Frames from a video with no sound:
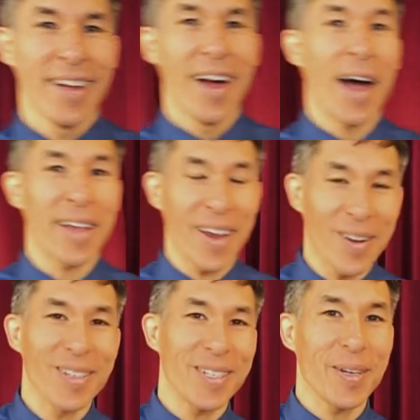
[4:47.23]
I
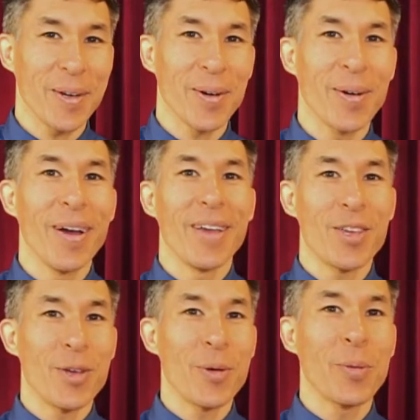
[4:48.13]
guarantee
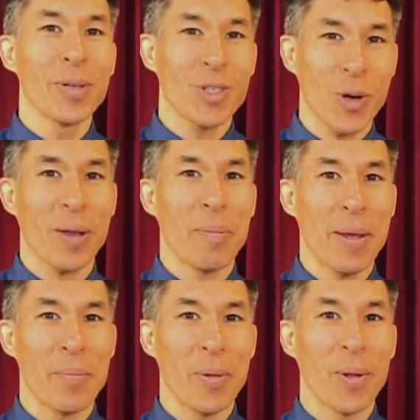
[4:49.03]
you will trick
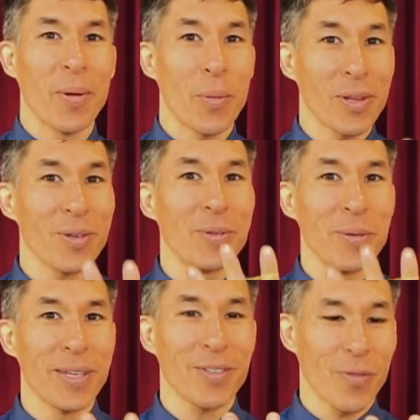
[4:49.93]
people when you do
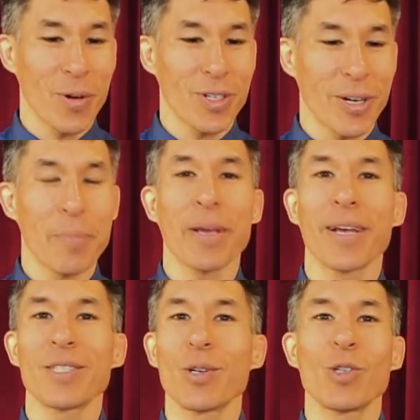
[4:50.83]
this version
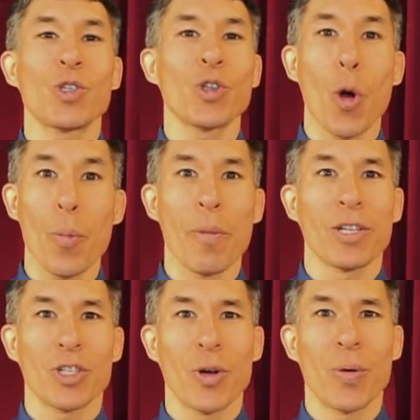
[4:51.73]
because there's so
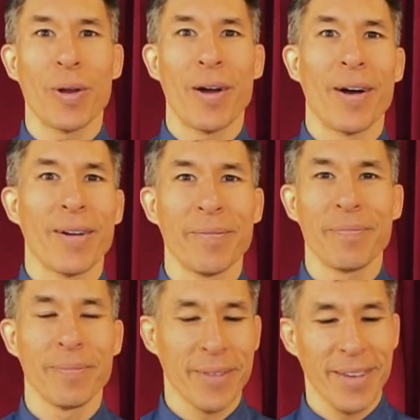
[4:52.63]
much going on.
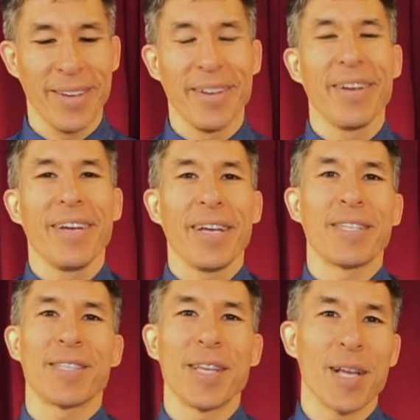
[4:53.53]
It's
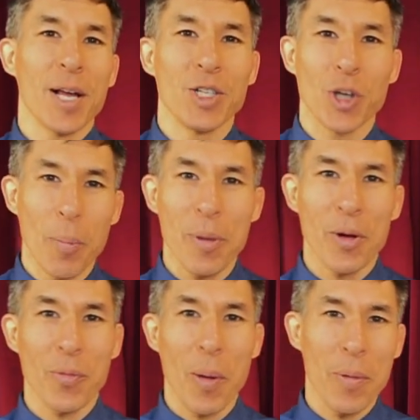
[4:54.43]
the jumping
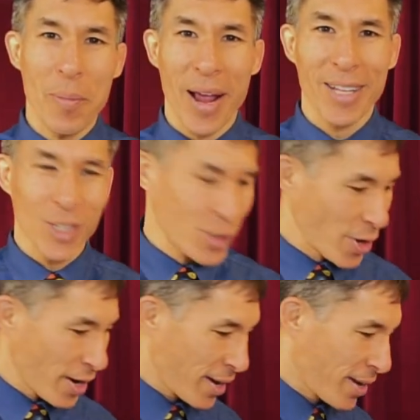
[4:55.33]
rubber bands trick.